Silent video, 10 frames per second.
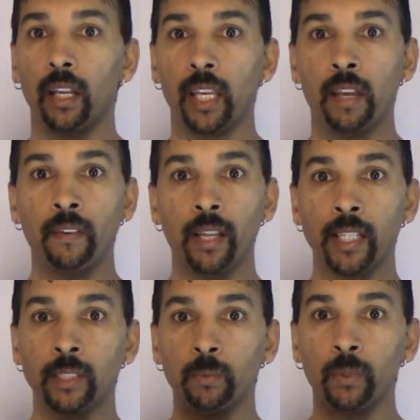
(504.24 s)
every
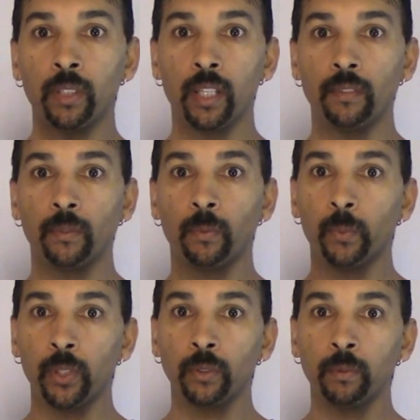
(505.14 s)
last one of them
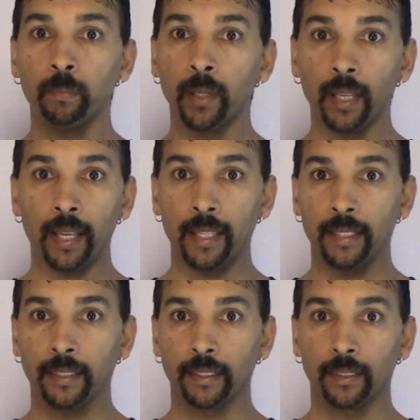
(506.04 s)
will
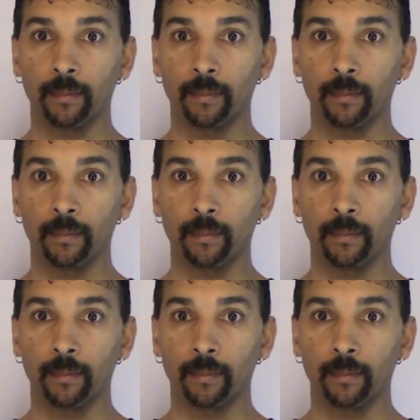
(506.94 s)
play.